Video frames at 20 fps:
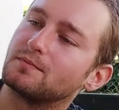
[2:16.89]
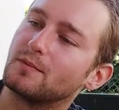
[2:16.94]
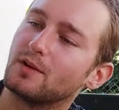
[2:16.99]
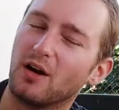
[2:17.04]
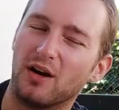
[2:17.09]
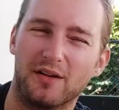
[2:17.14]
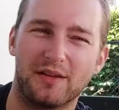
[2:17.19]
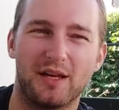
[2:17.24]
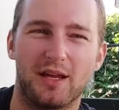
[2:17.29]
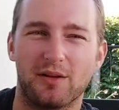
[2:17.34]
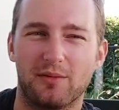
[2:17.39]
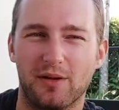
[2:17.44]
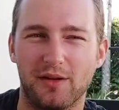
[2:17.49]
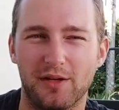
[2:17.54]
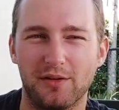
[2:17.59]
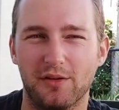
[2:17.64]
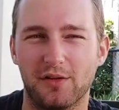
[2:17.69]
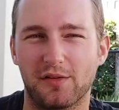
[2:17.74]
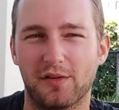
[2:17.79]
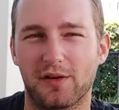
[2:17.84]
Oh, the other one
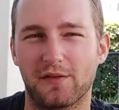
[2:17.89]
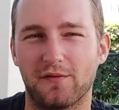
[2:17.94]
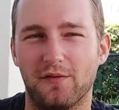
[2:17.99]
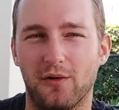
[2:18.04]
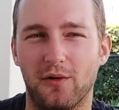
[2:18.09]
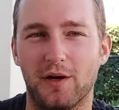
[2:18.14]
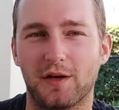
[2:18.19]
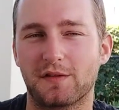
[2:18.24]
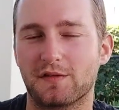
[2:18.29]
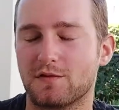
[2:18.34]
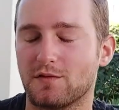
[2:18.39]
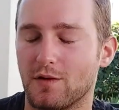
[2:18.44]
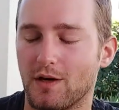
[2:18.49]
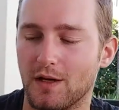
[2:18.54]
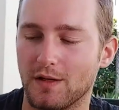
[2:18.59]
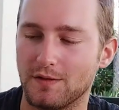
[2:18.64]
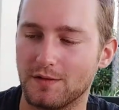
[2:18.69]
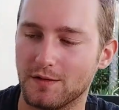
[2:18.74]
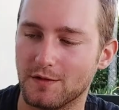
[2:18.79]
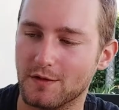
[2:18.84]
they do is like 4X Dry
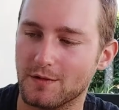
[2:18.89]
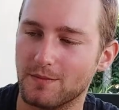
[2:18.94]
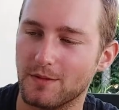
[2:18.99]
too,